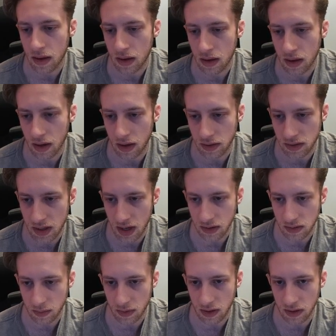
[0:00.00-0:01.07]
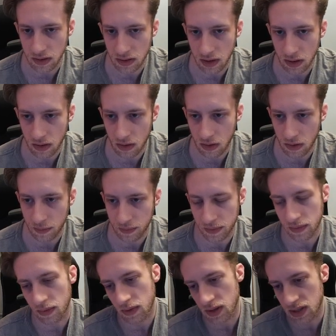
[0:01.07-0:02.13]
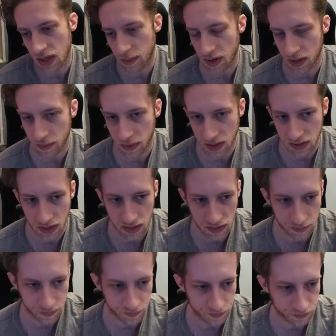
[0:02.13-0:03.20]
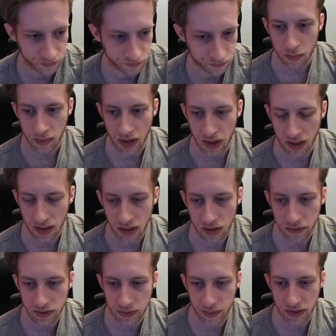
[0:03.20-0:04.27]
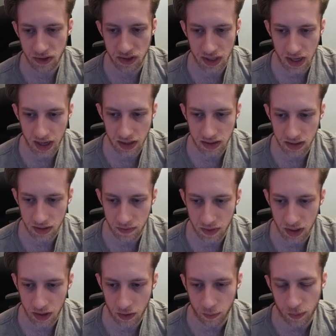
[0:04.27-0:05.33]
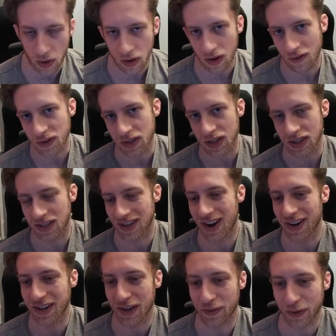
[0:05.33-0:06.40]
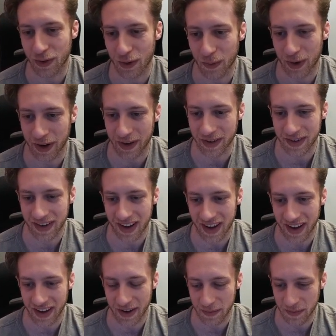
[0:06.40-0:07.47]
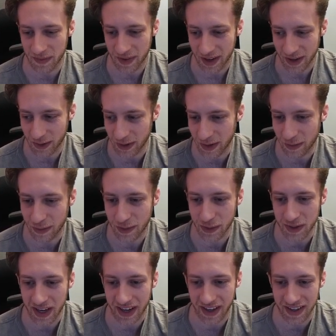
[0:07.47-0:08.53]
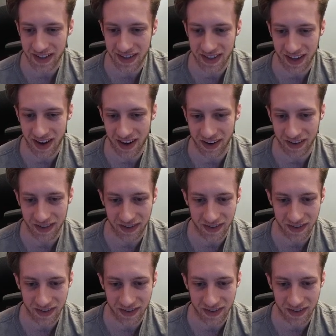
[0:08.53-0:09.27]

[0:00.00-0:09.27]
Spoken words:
And yeah, so I'm gonna check call. Same hand, makes sense. Yeah, I think there are some interesting hands in this video. Obviously, it's kind of difficult when you only have a few seconds to kind of